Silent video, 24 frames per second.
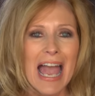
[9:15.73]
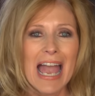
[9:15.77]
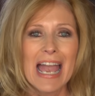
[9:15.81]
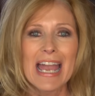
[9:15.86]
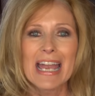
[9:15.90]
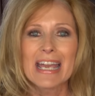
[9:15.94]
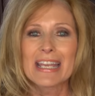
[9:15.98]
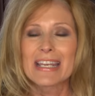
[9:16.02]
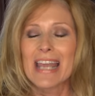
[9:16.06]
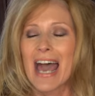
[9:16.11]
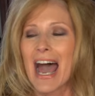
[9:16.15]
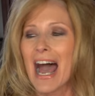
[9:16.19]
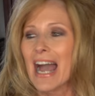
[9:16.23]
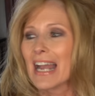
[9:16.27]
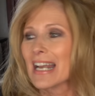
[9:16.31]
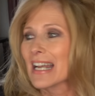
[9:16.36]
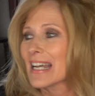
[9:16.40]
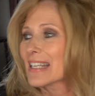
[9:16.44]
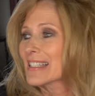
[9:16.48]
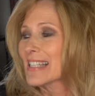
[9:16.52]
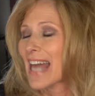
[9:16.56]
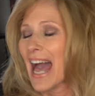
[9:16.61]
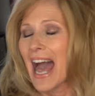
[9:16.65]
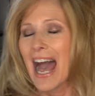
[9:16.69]
And
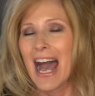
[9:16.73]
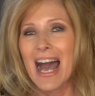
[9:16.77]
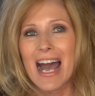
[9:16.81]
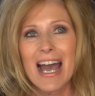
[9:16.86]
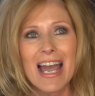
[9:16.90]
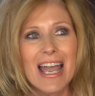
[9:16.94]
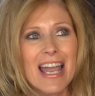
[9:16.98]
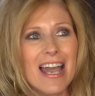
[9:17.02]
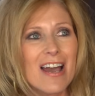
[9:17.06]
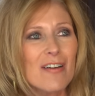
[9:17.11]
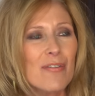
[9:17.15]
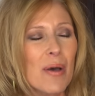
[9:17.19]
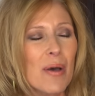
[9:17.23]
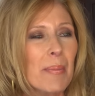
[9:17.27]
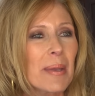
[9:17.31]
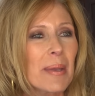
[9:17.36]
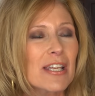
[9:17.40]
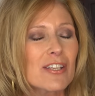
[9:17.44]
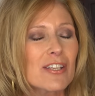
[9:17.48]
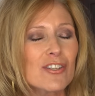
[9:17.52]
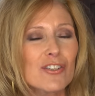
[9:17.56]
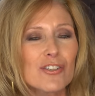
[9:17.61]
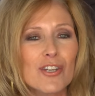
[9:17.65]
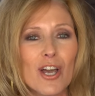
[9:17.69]
because I
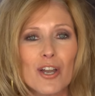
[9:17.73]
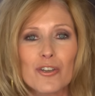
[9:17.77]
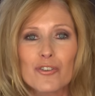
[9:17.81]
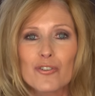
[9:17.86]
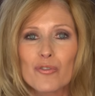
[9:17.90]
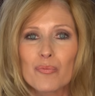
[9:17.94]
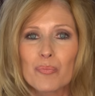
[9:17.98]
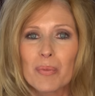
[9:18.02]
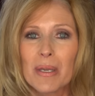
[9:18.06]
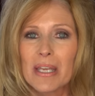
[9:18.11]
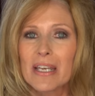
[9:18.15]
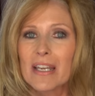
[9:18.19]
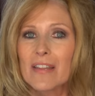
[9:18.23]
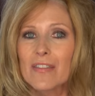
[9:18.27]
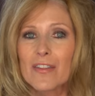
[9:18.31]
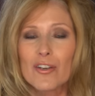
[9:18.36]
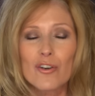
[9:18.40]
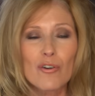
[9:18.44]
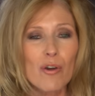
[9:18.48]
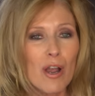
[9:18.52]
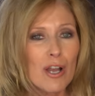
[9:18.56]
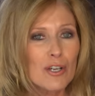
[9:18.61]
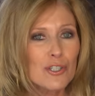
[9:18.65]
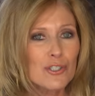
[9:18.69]
mean, you know, you've been in the
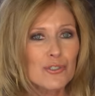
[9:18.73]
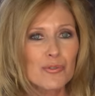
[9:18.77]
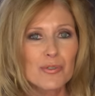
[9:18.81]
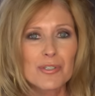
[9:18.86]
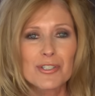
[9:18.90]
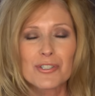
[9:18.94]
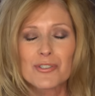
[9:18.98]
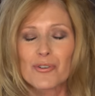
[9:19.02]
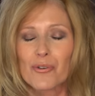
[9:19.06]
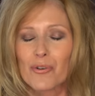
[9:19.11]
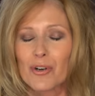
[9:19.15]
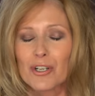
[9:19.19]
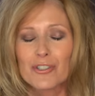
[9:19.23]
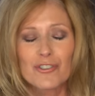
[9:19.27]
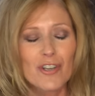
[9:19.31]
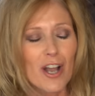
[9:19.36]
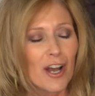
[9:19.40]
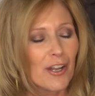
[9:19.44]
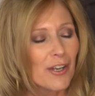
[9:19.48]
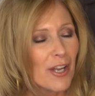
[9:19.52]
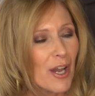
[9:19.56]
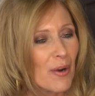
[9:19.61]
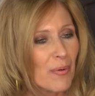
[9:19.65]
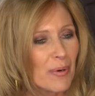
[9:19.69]
grocery store and
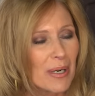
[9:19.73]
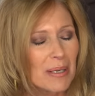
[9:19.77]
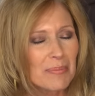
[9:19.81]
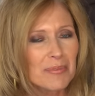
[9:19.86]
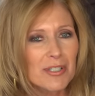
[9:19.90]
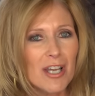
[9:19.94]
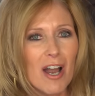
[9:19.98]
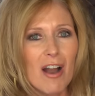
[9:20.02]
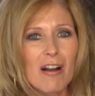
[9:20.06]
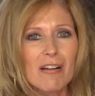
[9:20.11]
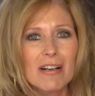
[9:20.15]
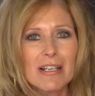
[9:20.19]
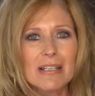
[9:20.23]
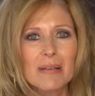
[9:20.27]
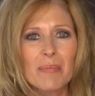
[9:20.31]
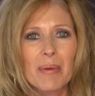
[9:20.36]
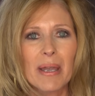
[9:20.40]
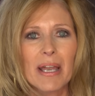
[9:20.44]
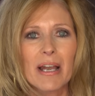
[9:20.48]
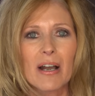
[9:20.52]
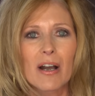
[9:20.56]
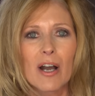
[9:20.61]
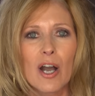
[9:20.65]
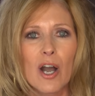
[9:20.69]
y'all know what I'm talking
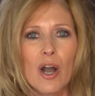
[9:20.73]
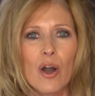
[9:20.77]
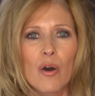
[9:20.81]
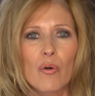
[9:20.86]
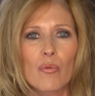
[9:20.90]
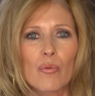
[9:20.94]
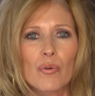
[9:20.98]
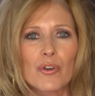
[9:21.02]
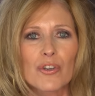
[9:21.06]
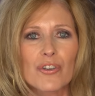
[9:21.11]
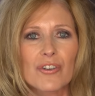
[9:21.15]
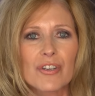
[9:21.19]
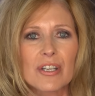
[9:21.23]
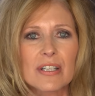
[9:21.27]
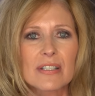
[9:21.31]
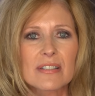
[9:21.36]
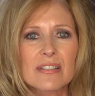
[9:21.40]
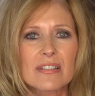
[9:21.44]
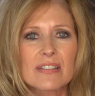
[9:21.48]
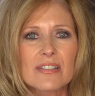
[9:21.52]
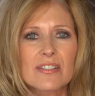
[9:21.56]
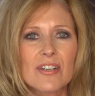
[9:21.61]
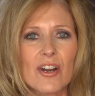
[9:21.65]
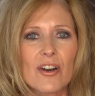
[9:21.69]
about, where you can
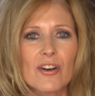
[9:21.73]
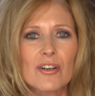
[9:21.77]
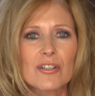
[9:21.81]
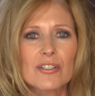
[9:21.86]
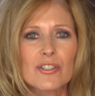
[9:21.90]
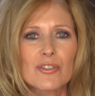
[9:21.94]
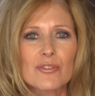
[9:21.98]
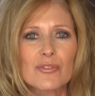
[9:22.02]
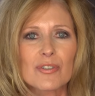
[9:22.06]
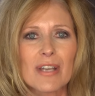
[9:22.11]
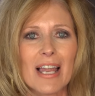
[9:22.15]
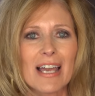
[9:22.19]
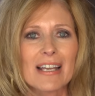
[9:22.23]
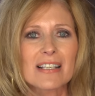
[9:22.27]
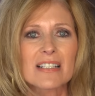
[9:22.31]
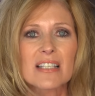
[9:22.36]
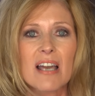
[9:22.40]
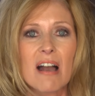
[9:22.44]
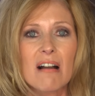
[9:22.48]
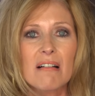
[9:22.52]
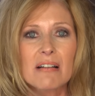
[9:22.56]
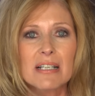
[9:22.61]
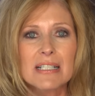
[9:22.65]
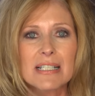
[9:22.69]
start, you're like
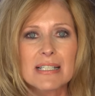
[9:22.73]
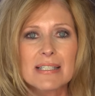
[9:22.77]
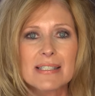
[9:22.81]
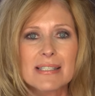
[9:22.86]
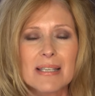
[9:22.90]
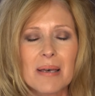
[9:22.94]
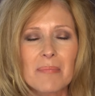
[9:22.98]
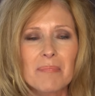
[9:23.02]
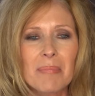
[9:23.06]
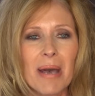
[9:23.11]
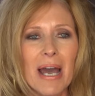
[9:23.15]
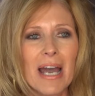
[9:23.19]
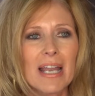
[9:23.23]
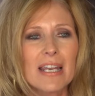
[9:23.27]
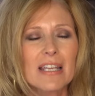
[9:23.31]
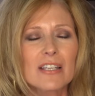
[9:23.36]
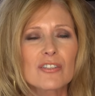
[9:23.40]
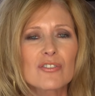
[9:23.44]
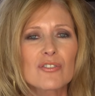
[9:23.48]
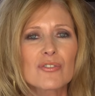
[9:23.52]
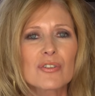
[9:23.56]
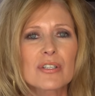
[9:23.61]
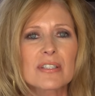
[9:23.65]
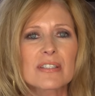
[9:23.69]
talking to somebody
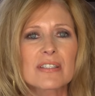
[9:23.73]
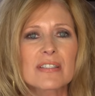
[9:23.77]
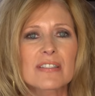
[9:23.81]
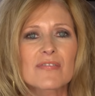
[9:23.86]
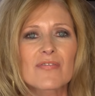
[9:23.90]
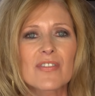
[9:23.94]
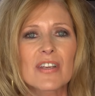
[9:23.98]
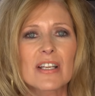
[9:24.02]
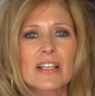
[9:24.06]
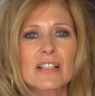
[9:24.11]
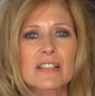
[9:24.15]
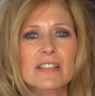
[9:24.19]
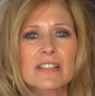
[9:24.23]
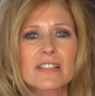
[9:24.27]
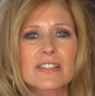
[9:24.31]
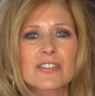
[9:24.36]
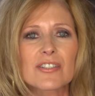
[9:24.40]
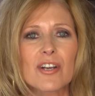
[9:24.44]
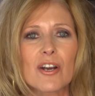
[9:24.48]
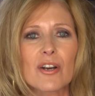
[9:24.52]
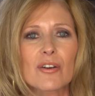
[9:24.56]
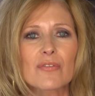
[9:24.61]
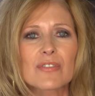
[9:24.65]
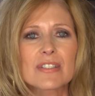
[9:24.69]
and you can feel it
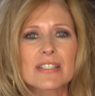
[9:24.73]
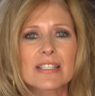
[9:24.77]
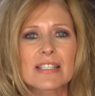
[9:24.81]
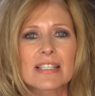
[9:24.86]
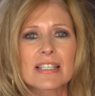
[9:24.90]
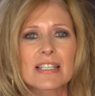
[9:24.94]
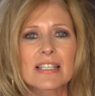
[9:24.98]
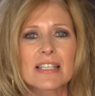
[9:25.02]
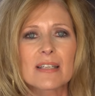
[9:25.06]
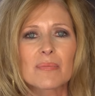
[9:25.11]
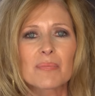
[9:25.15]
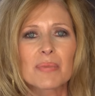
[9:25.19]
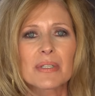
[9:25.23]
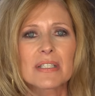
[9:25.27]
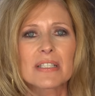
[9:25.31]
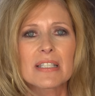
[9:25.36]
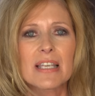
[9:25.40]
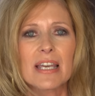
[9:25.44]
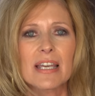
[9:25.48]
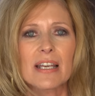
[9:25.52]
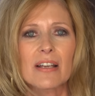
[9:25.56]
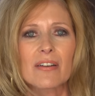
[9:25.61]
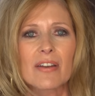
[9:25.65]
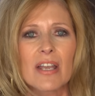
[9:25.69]
start slipping
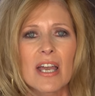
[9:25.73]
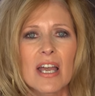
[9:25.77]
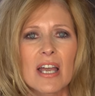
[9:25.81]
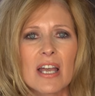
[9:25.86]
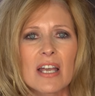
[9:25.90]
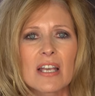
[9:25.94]
down.